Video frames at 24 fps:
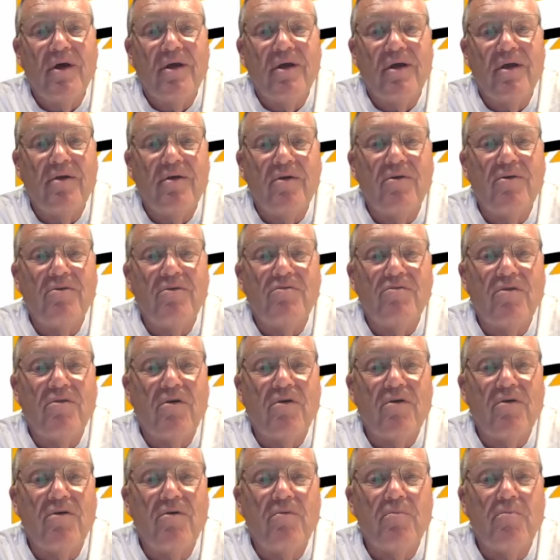You know, you
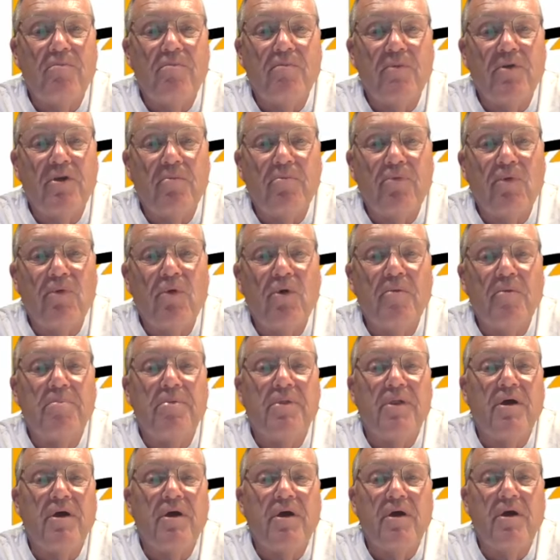saw your boy
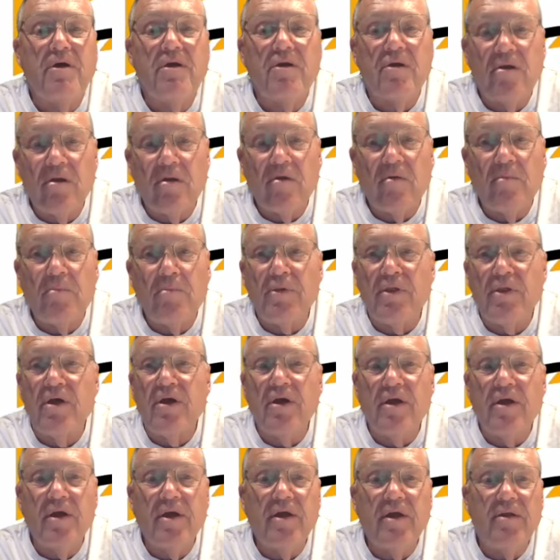play, your girl
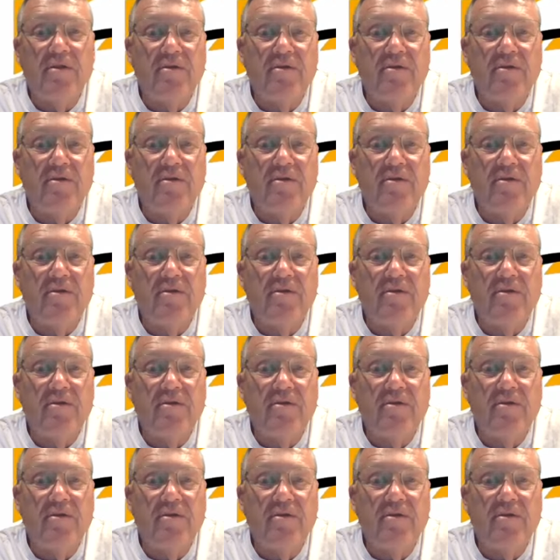play,